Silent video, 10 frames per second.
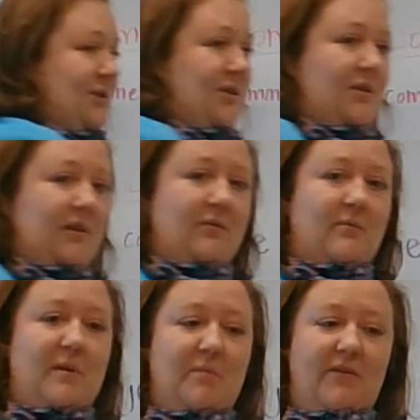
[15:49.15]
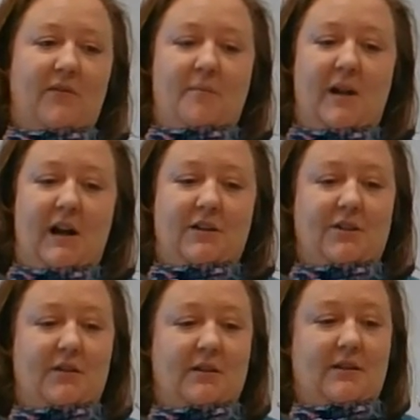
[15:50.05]
sure you remember from
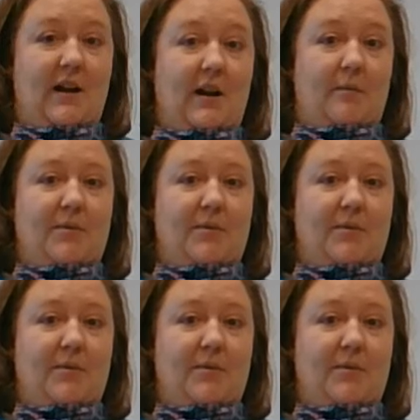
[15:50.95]
last year is not a